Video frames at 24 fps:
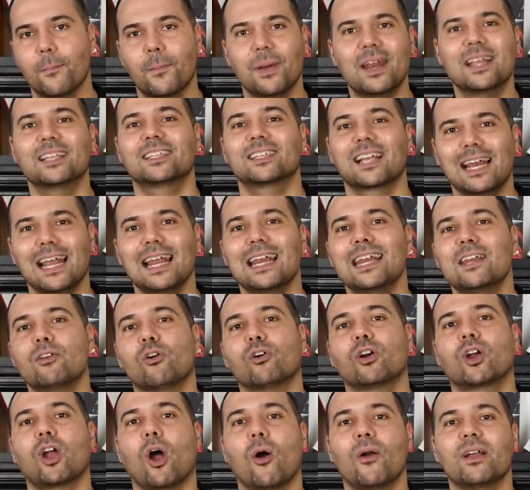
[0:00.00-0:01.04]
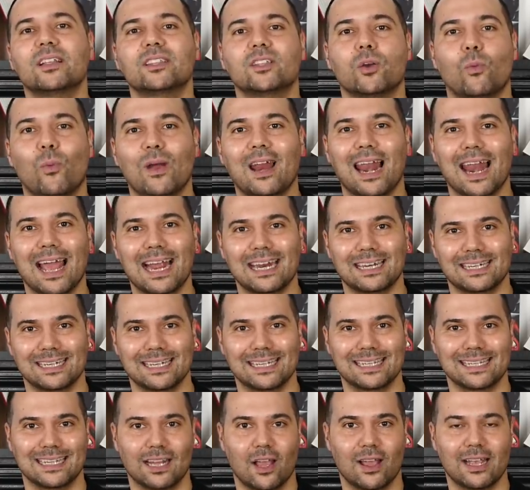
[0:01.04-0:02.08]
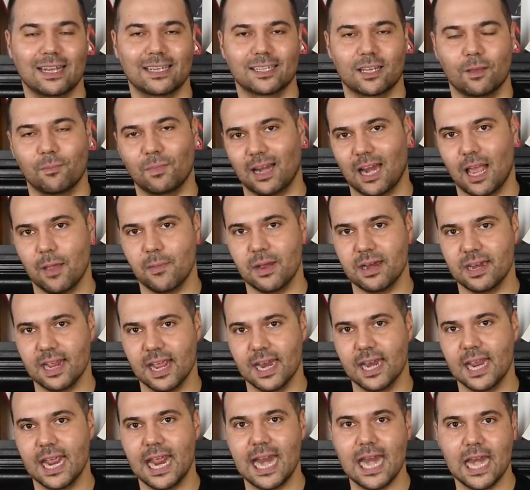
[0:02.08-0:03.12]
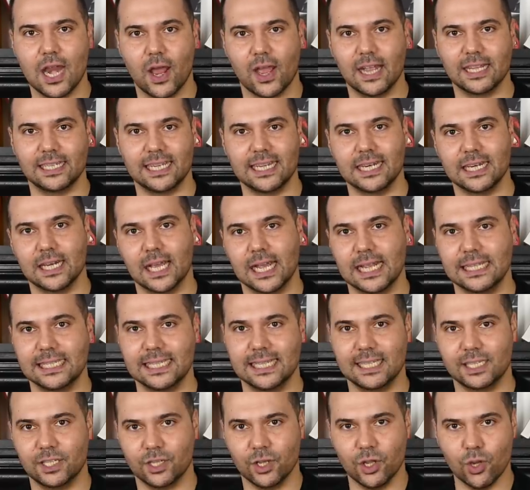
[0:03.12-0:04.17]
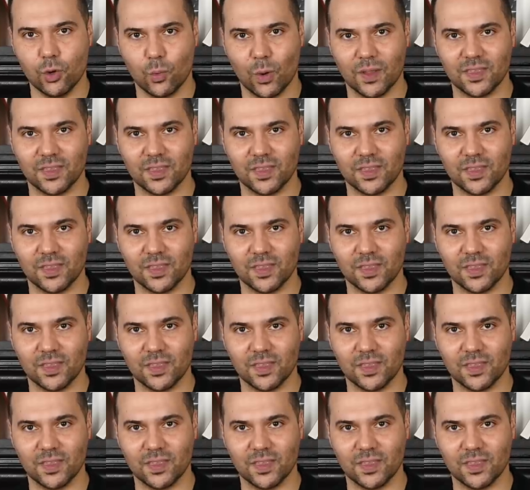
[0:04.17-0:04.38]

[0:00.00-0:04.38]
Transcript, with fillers: But it's clearly not going to win elections like some claim it did in 1992